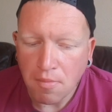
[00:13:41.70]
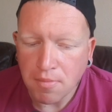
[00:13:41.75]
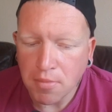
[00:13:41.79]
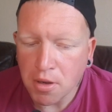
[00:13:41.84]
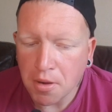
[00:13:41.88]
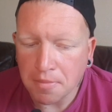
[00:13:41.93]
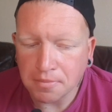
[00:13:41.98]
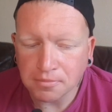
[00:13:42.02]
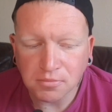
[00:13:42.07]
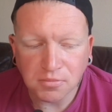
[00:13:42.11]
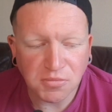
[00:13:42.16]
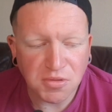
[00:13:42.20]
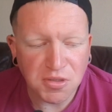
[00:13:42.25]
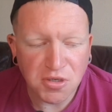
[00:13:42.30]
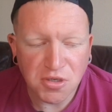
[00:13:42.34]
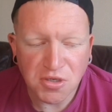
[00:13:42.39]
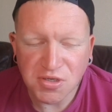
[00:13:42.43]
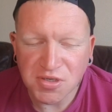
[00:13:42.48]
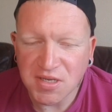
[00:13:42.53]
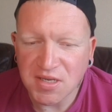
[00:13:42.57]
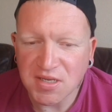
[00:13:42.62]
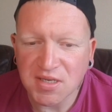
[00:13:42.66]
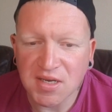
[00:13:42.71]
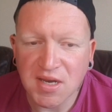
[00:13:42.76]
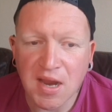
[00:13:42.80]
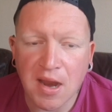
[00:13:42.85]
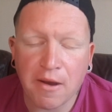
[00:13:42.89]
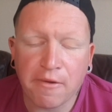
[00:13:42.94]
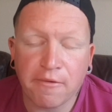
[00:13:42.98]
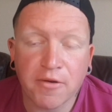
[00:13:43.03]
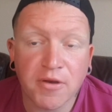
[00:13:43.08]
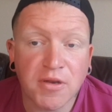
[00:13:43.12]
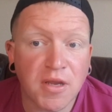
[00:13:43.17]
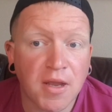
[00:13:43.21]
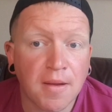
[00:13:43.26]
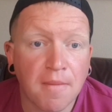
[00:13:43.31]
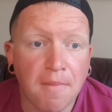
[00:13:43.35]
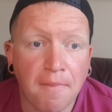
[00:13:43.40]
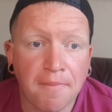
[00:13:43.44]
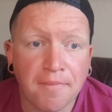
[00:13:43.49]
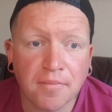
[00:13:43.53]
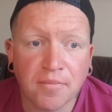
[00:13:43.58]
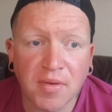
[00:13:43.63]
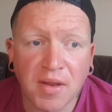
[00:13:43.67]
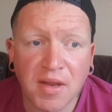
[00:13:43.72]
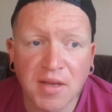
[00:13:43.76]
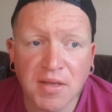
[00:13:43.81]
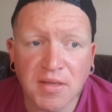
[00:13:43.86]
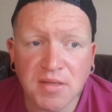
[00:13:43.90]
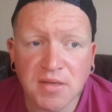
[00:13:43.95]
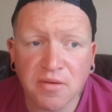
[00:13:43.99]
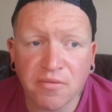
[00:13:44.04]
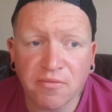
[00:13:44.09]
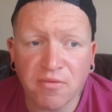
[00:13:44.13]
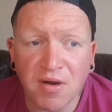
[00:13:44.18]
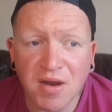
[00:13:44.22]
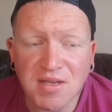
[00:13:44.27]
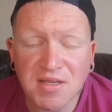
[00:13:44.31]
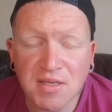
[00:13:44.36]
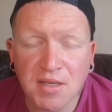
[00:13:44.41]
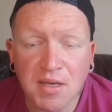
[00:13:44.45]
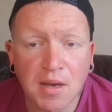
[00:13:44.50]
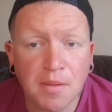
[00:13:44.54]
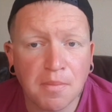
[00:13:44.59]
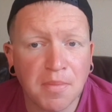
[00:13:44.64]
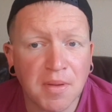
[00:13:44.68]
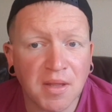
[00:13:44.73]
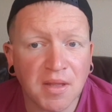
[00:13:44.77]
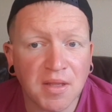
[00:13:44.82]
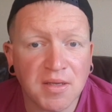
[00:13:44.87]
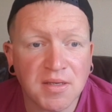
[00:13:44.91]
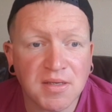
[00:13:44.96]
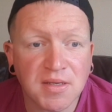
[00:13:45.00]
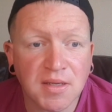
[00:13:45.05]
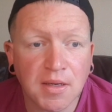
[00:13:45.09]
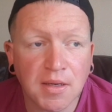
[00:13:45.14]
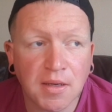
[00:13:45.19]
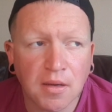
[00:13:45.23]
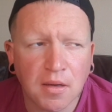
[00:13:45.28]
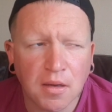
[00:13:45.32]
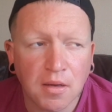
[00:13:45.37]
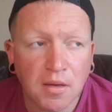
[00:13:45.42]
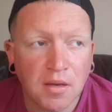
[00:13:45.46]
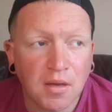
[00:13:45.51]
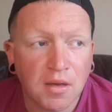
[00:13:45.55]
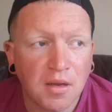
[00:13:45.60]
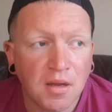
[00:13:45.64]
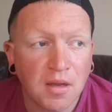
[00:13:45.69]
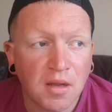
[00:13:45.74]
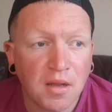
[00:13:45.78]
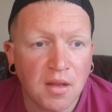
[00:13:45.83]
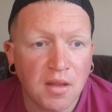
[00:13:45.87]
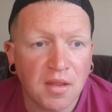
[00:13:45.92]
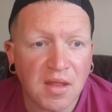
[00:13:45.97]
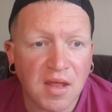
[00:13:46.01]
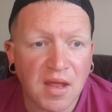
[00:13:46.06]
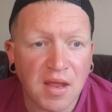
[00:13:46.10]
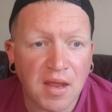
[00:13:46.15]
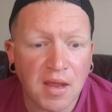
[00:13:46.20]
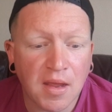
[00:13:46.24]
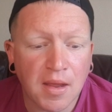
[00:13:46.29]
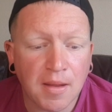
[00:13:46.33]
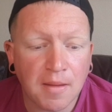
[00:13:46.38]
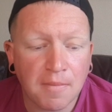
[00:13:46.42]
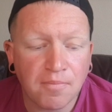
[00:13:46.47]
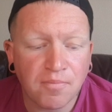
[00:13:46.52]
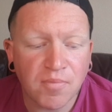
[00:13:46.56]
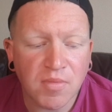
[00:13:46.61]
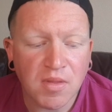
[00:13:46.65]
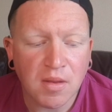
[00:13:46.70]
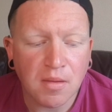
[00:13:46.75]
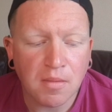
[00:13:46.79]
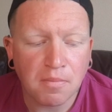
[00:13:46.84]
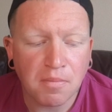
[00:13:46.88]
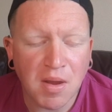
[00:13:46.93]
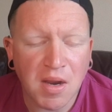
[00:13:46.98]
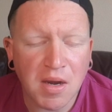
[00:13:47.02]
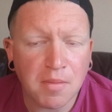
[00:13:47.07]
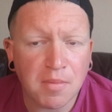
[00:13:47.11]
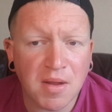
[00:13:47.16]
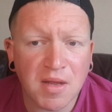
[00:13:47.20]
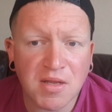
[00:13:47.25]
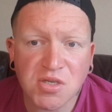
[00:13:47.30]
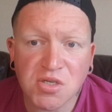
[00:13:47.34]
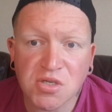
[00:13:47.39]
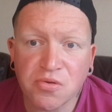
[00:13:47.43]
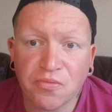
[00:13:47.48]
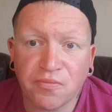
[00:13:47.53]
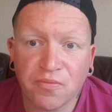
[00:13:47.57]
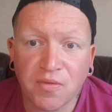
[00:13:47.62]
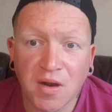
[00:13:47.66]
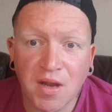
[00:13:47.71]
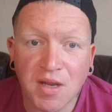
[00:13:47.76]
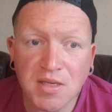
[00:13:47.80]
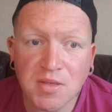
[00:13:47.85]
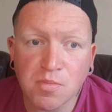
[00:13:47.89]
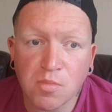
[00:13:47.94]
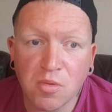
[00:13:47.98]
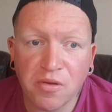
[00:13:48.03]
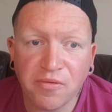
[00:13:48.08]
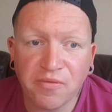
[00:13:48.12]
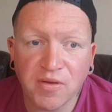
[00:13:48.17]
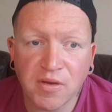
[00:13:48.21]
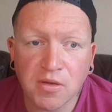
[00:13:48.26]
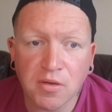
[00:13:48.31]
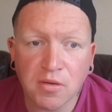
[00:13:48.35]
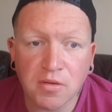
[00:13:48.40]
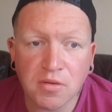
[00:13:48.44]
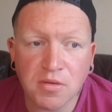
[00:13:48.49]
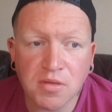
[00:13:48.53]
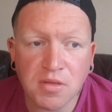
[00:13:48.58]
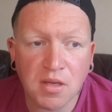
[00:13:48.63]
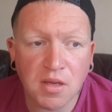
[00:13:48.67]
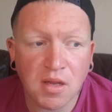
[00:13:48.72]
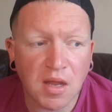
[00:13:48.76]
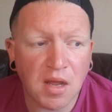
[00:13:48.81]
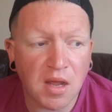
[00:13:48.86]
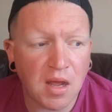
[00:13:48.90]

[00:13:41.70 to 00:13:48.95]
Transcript: But just his character, his wrestling ability, that Panama Sunrise movie does,